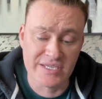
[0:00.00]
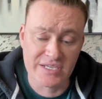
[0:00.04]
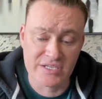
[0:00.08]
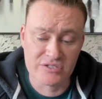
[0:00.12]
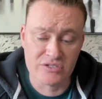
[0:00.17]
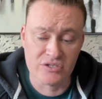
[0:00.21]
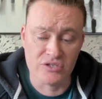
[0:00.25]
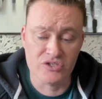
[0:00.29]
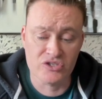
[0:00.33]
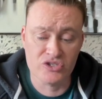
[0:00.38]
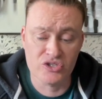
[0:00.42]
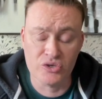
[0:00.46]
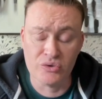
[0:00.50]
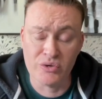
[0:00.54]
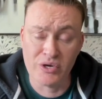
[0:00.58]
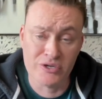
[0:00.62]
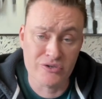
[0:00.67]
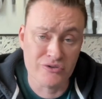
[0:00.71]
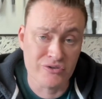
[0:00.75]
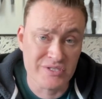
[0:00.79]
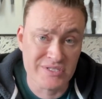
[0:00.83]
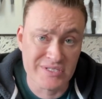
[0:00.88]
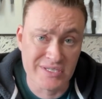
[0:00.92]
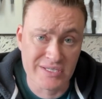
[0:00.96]
to
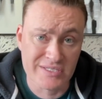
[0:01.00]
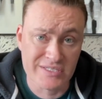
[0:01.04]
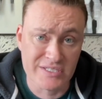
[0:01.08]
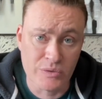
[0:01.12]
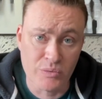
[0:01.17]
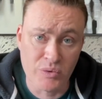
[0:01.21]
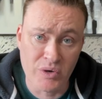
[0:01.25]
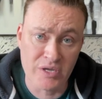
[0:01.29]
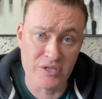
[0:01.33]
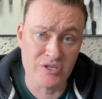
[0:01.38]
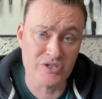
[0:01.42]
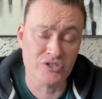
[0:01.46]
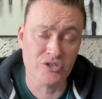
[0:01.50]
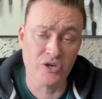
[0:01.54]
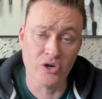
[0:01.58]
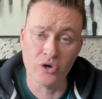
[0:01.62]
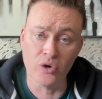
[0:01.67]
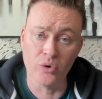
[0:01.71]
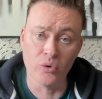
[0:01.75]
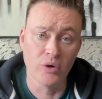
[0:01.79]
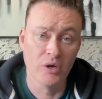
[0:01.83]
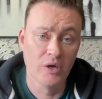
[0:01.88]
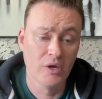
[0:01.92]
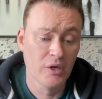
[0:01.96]
261.
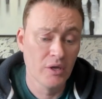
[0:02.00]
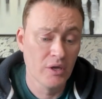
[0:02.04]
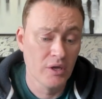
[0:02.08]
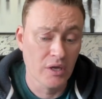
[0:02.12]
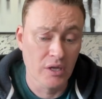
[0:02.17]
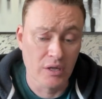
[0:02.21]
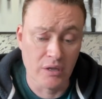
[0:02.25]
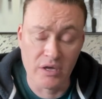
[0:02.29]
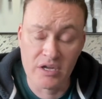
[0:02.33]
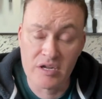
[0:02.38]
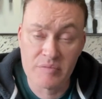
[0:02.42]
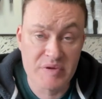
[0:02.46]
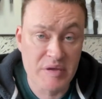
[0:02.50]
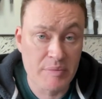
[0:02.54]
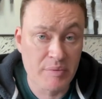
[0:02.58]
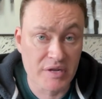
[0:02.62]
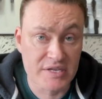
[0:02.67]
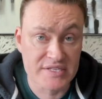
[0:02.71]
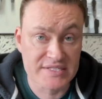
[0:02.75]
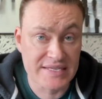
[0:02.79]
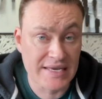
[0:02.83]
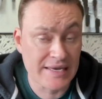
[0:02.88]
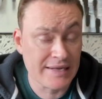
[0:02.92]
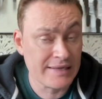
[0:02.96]
So a lot of people are
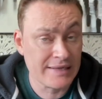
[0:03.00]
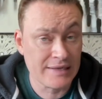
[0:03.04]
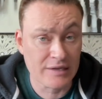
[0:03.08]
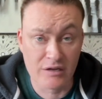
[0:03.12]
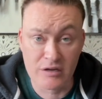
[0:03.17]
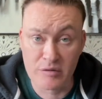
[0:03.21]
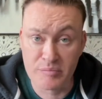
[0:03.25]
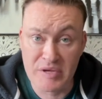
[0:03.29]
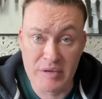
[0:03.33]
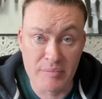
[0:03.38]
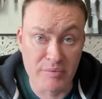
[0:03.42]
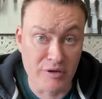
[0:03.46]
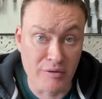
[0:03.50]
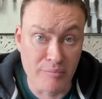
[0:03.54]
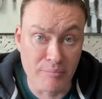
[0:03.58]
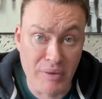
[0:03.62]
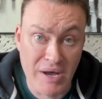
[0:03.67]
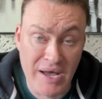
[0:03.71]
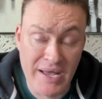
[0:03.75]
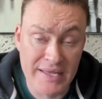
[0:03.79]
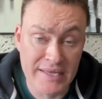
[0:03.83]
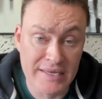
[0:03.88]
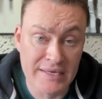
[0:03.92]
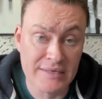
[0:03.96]
selling, a lot of people are
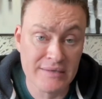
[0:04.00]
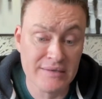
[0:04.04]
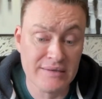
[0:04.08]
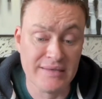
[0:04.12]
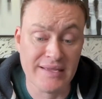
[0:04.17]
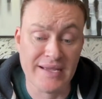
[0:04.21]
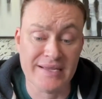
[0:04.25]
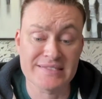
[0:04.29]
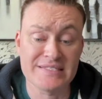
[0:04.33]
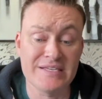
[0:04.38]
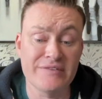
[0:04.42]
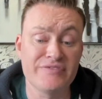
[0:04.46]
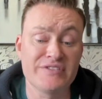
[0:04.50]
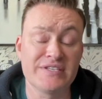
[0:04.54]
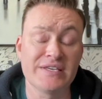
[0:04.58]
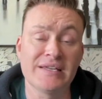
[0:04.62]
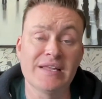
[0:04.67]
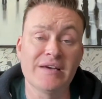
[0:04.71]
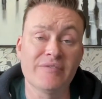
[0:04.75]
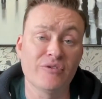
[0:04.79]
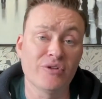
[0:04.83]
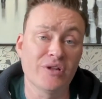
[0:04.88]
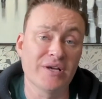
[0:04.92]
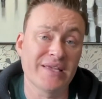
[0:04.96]
buying. The activity
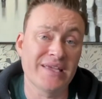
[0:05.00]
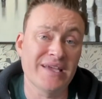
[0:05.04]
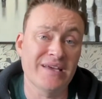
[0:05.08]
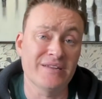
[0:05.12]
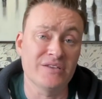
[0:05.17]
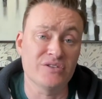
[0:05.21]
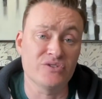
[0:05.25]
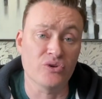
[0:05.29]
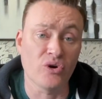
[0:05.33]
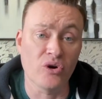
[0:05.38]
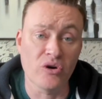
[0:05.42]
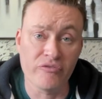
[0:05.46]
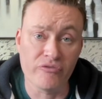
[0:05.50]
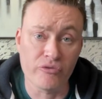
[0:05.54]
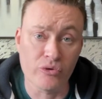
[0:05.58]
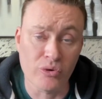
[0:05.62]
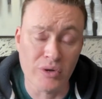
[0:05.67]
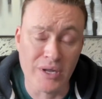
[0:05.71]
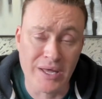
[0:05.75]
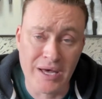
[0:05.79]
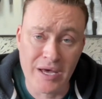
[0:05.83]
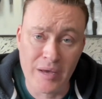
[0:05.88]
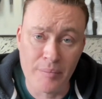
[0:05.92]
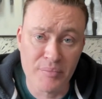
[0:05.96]
level, again, is
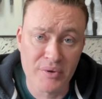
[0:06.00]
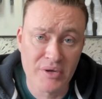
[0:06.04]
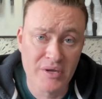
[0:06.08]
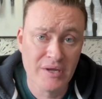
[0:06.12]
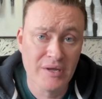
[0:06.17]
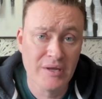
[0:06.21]
overall up.